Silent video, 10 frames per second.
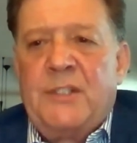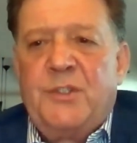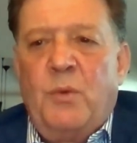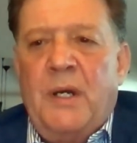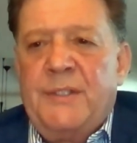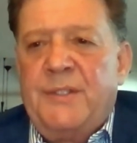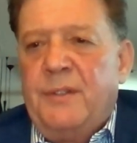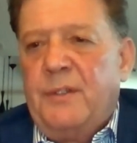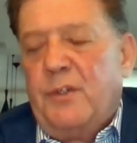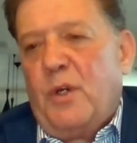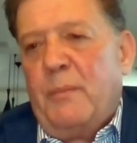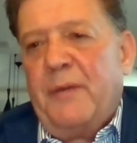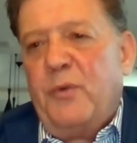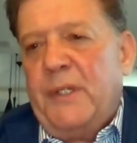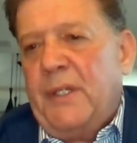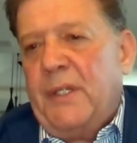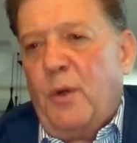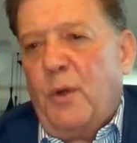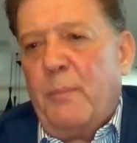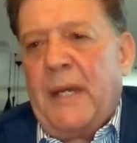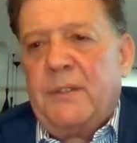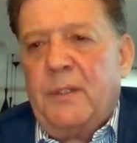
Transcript: wise and determine if we need to go back to the